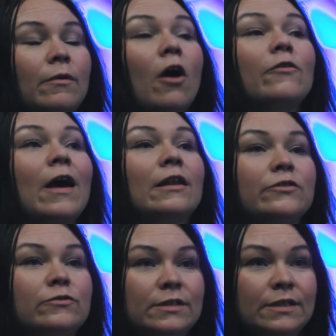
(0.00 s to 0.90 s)
our
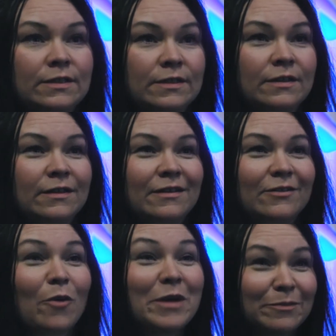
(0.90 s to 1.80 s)
values is
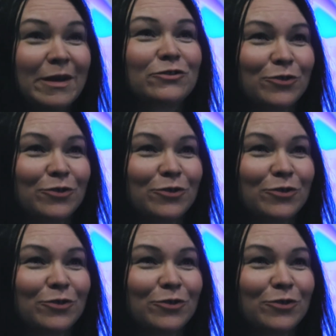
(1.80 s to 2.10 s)
commitment